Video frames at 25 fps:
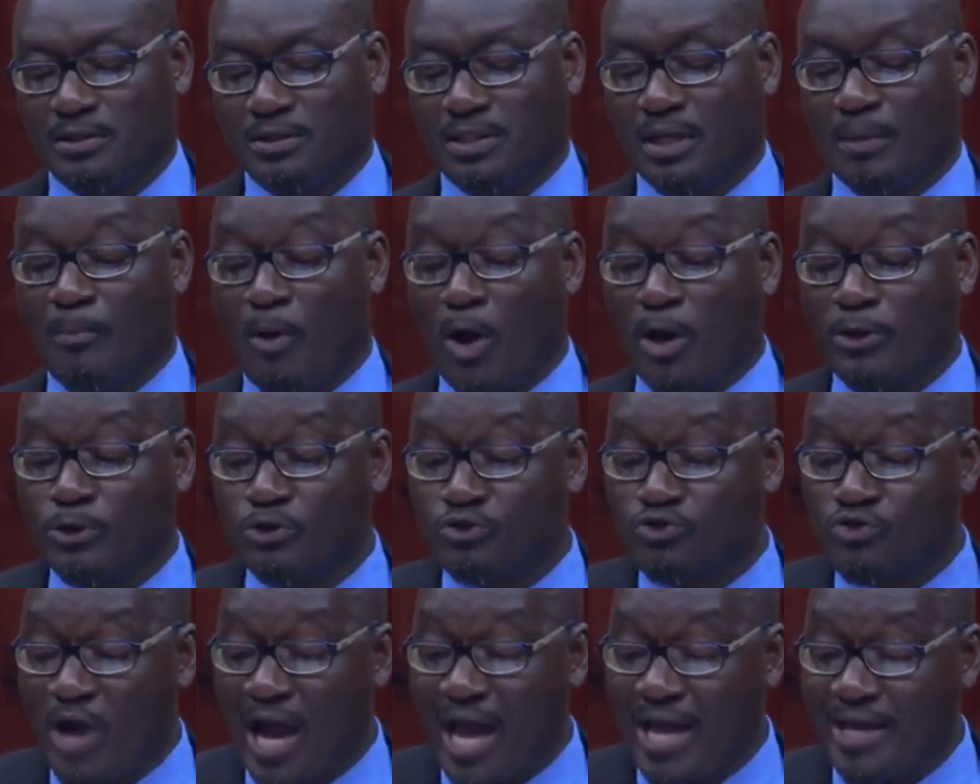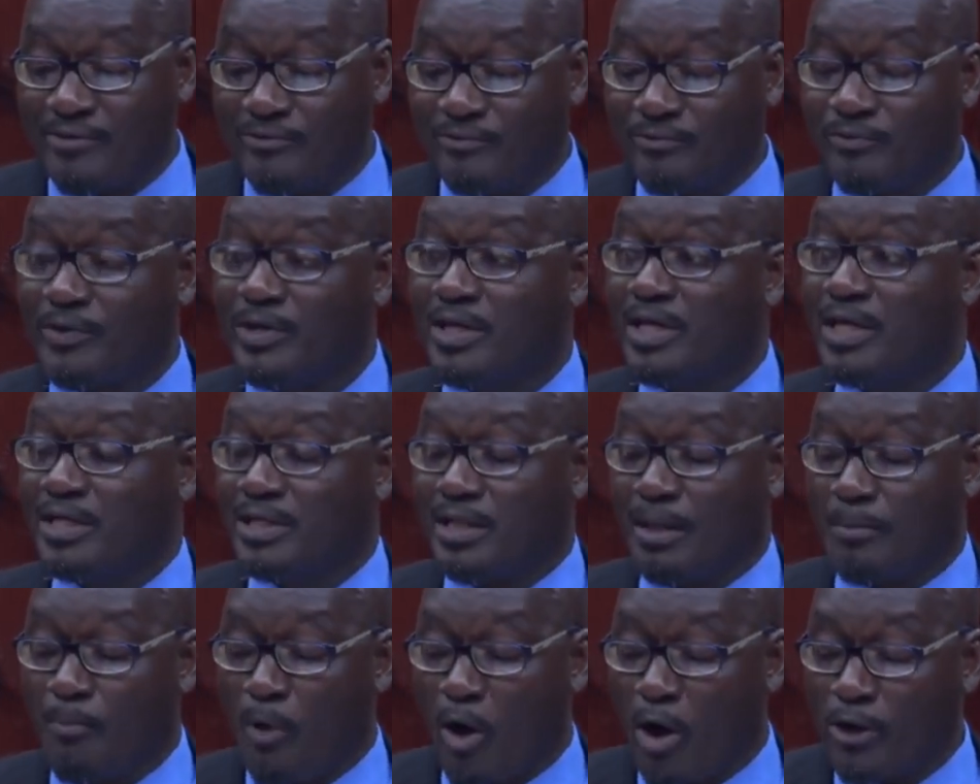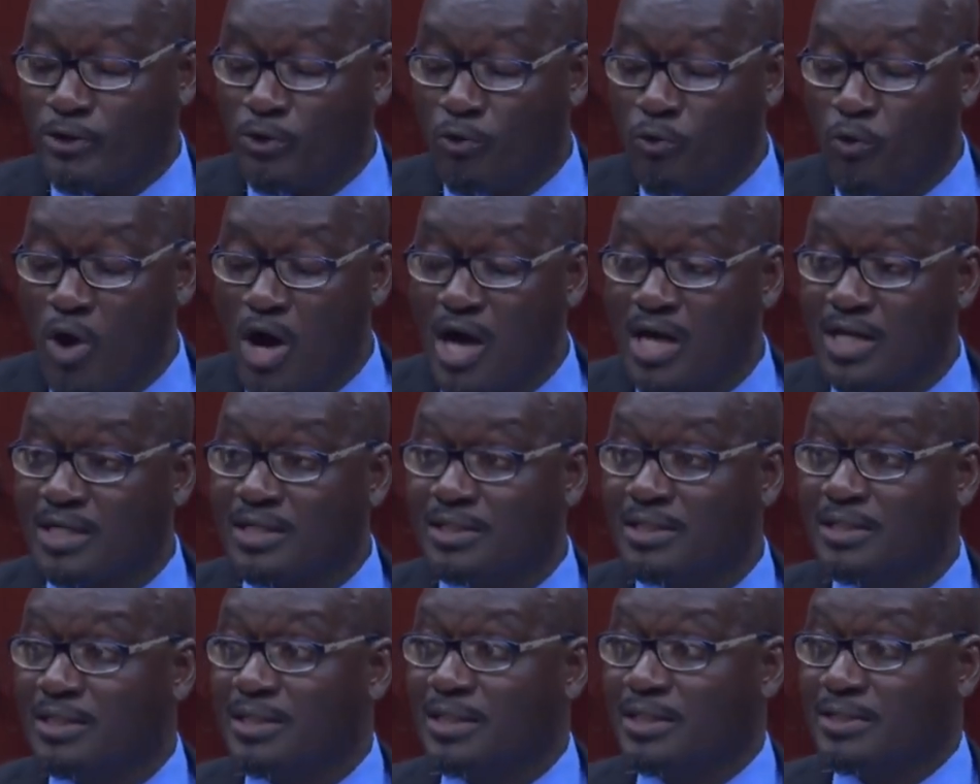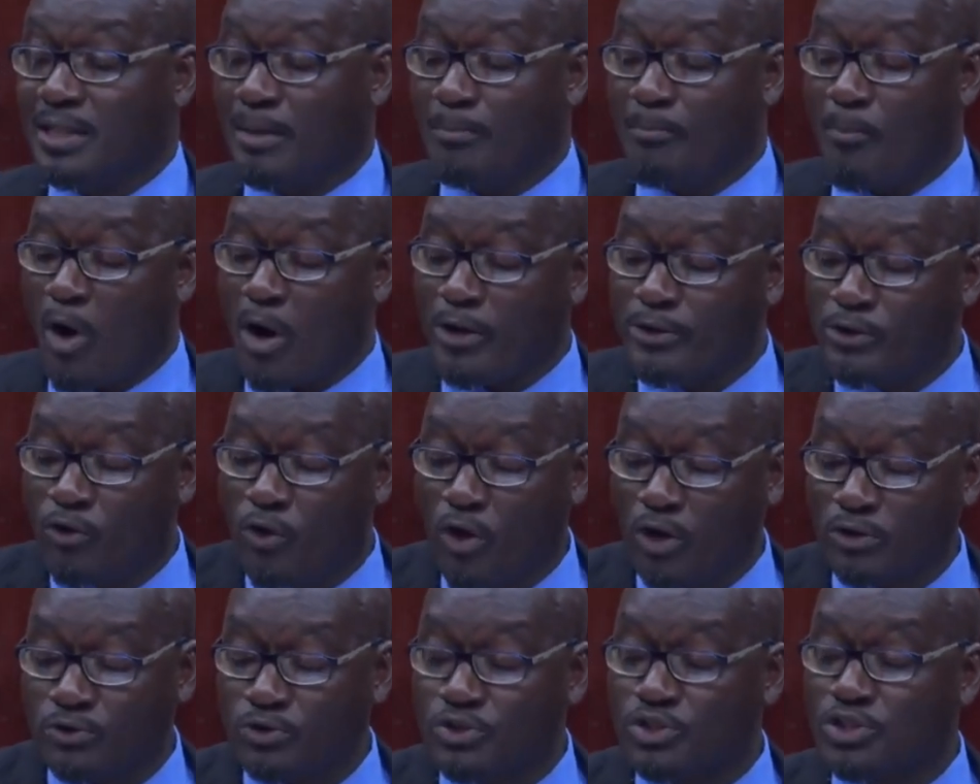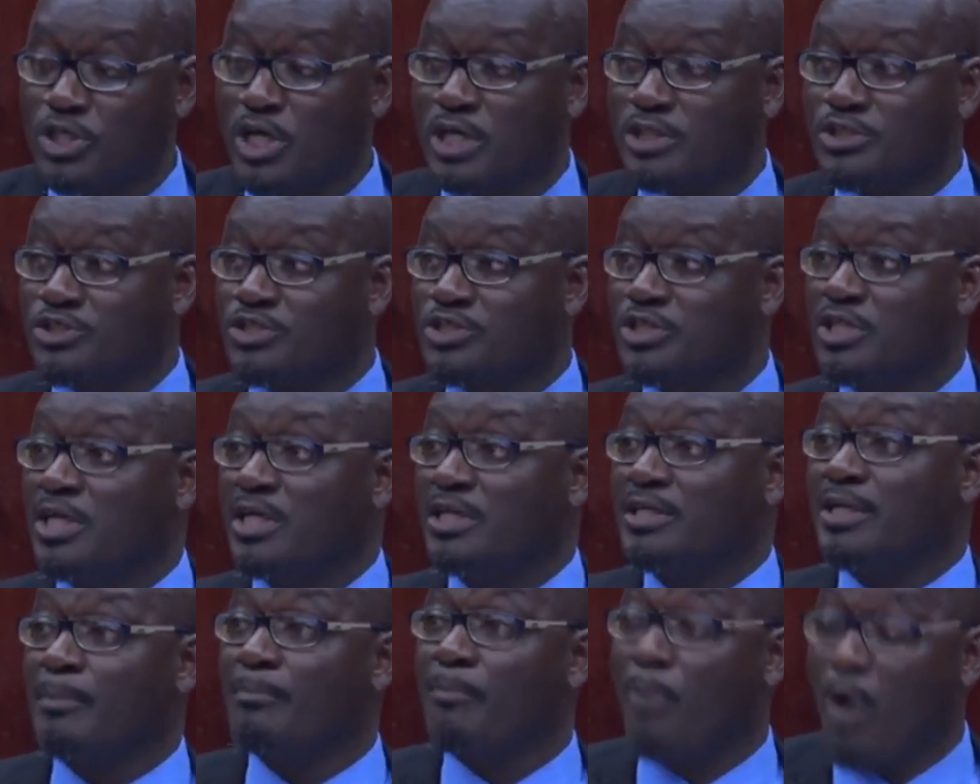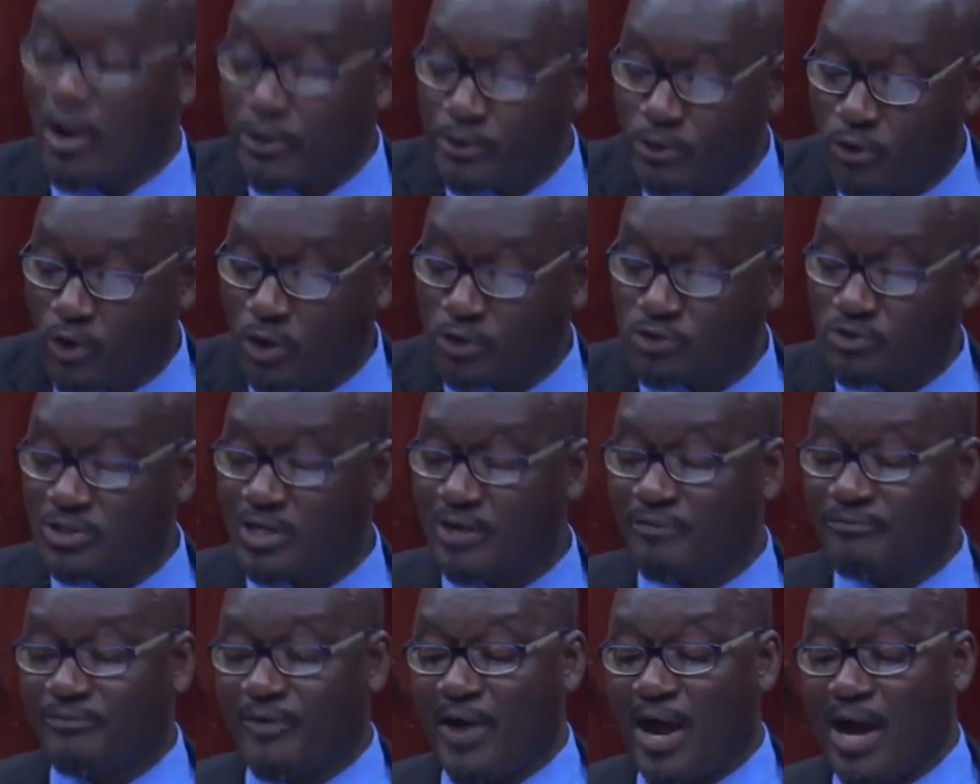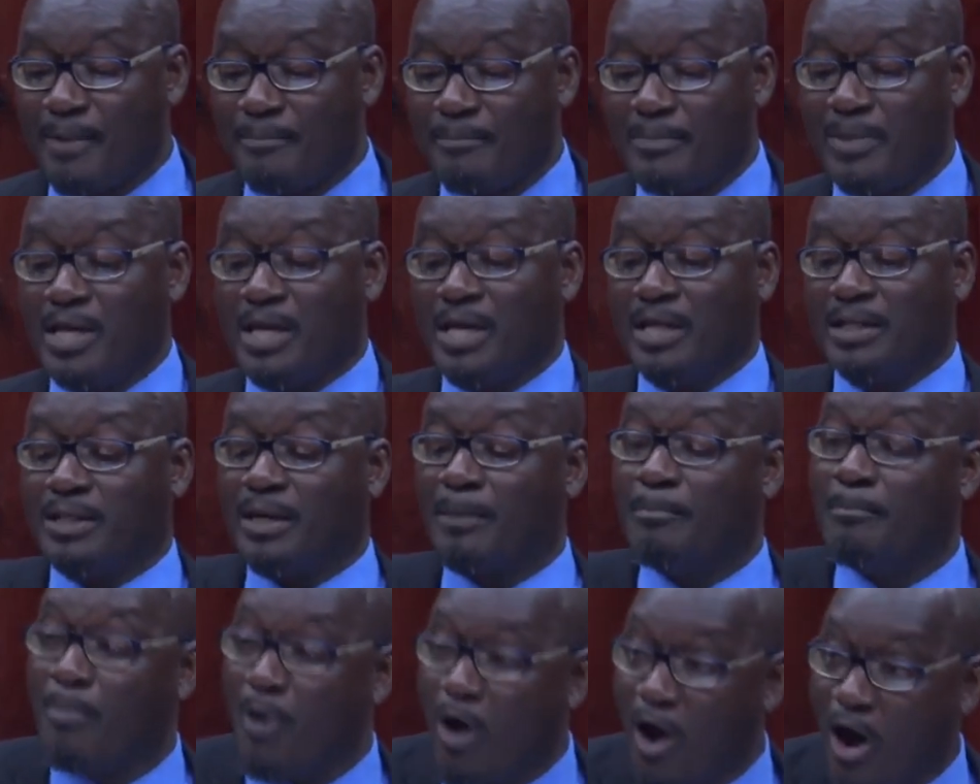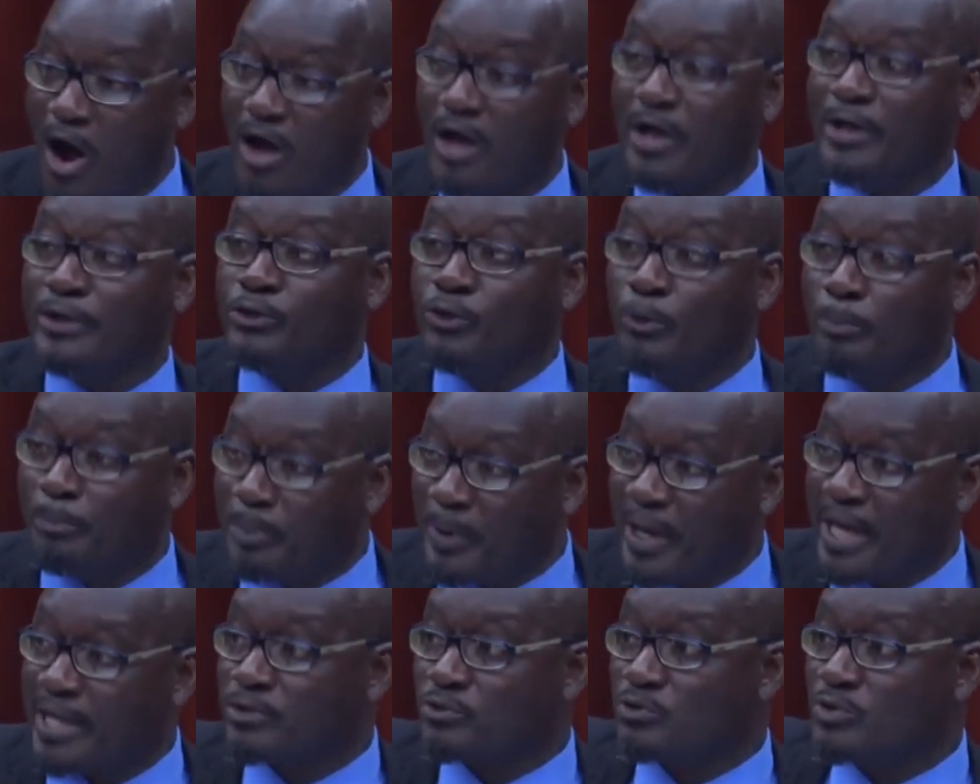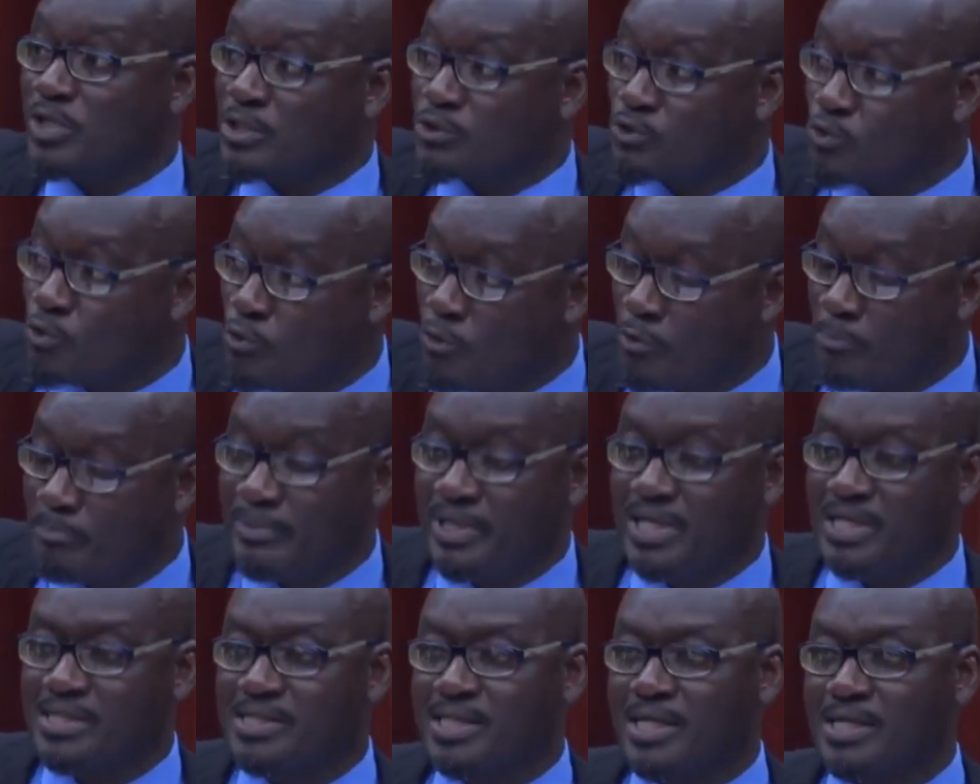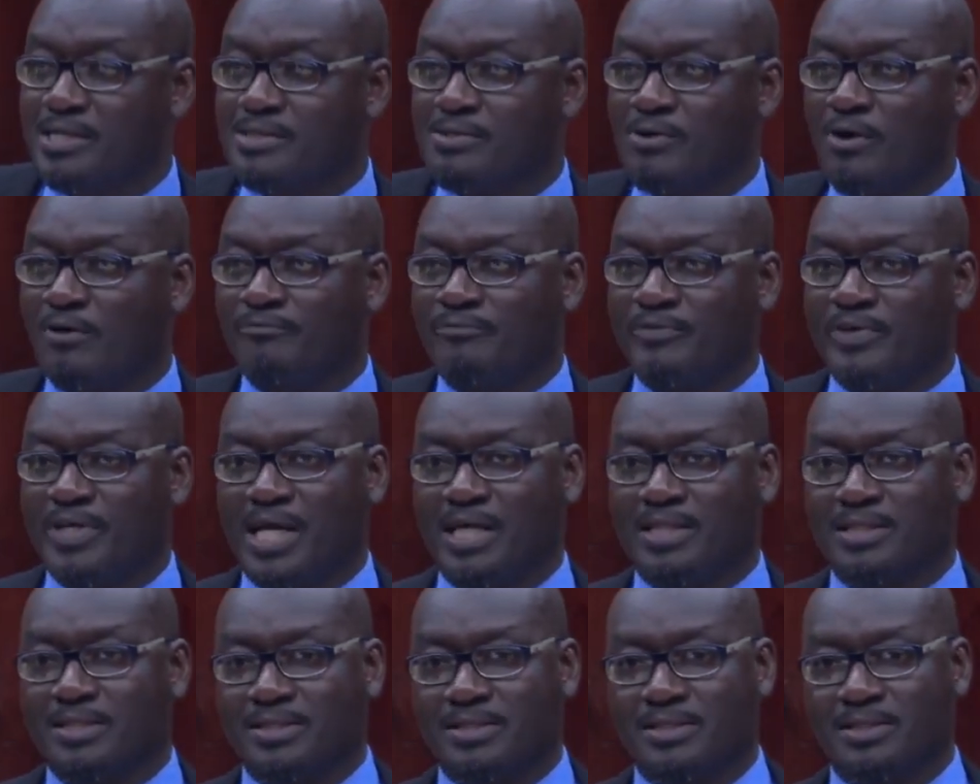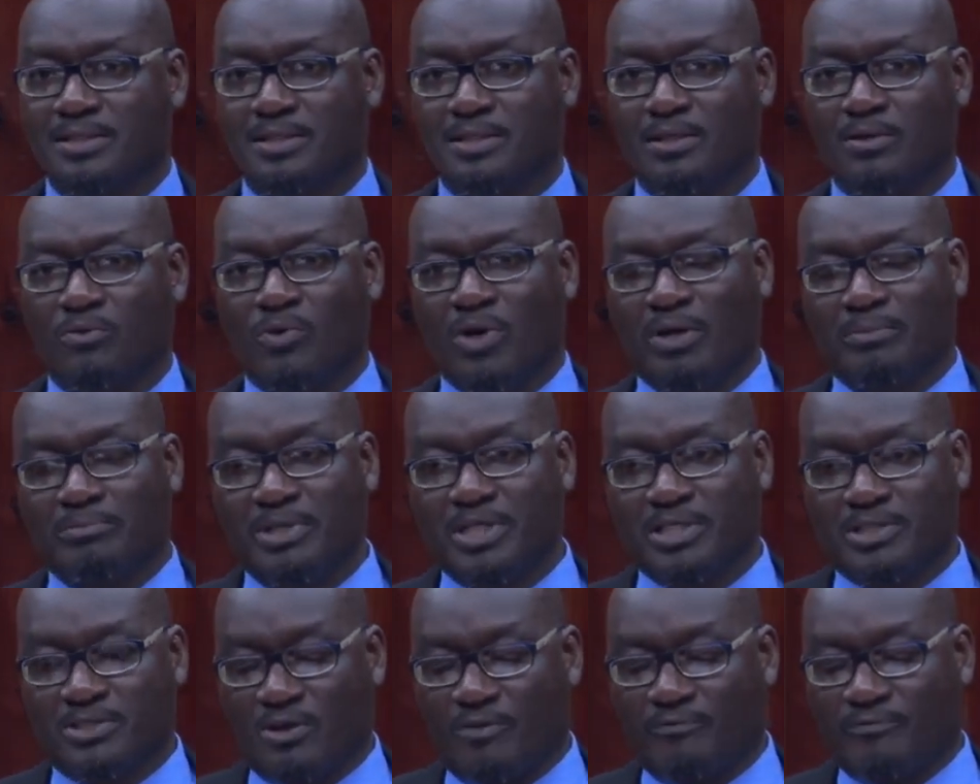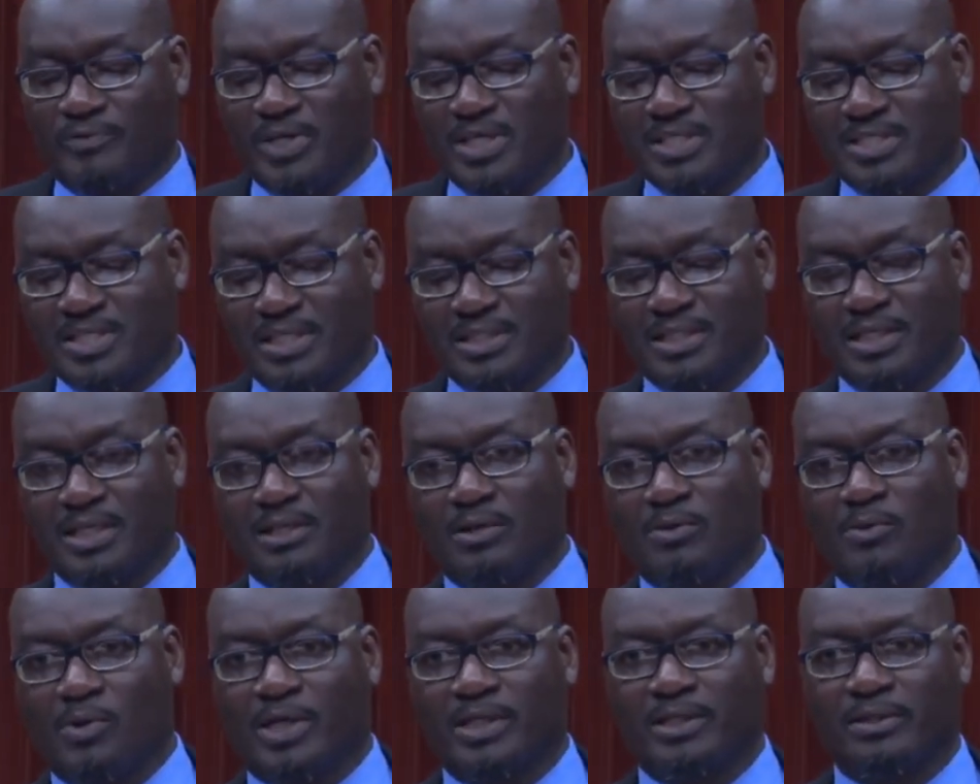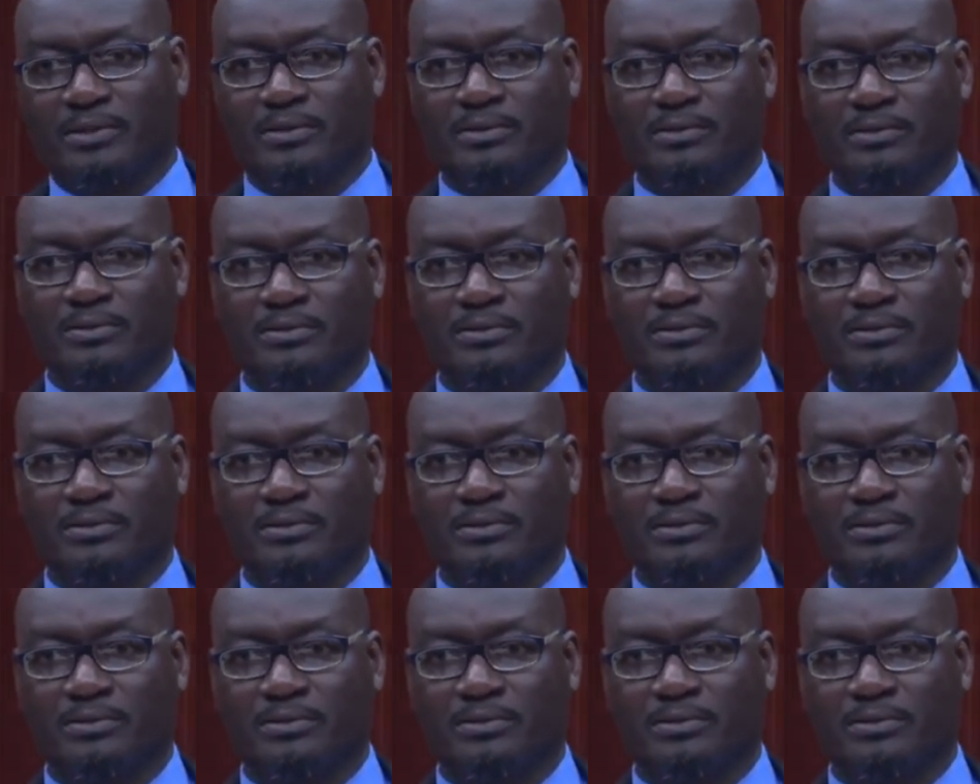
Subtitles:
The more you drive, the more you work, the more you go to church, the more you go to the farm, the more you pay to the two ministers of finance. One minister of finance and the other one.